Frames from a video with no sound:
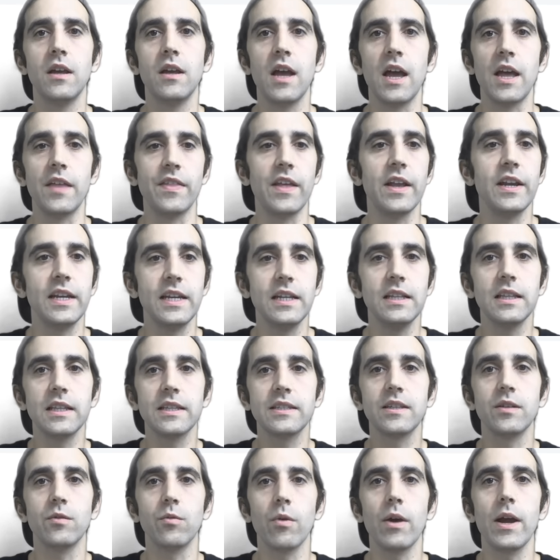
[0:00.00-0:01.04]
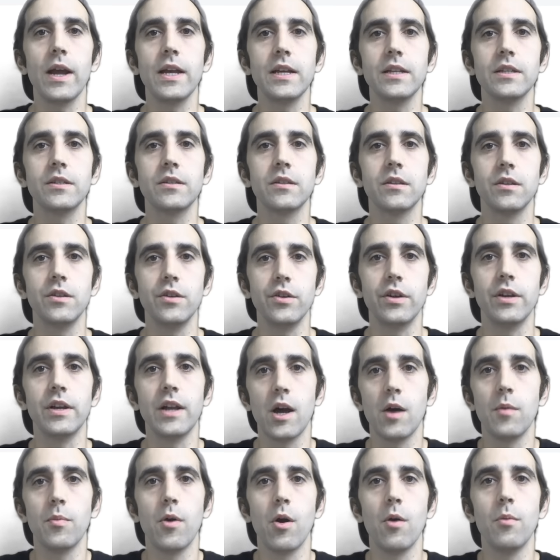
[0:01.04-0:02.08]
And then he listed ways you can
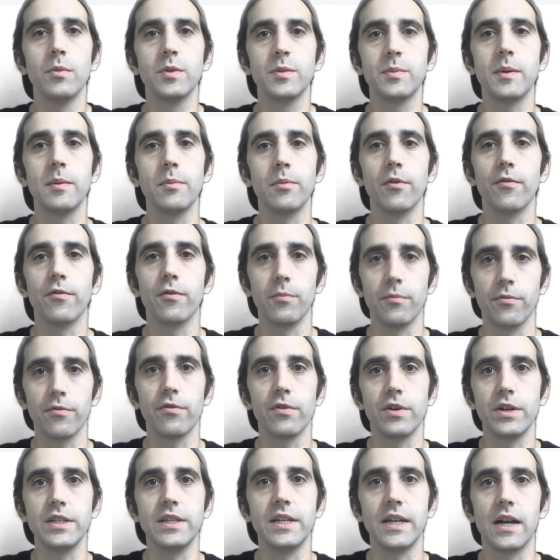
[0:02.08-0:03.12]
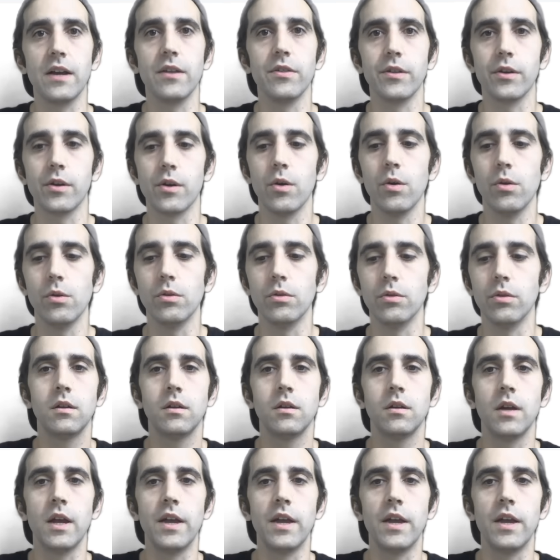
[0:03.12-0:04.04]
help homeless people from freezing out in the cold.